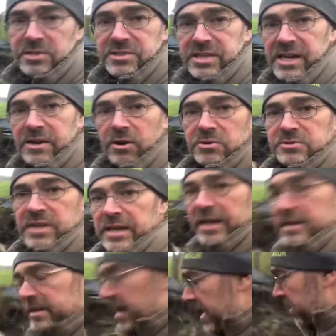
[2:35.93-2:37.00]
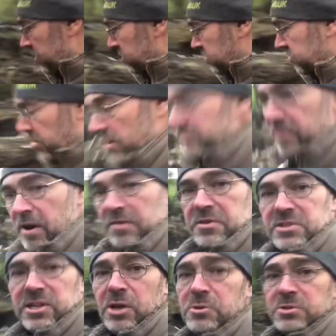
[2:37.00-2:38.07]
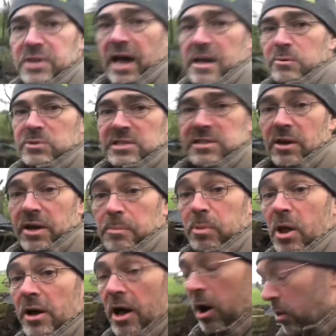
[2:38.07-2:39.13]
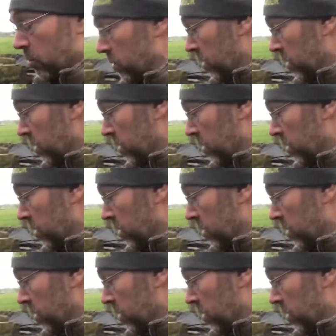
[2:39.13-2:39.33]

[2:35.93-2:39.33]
year I was digging down to try and find the sluice gate, which is like a plug hole.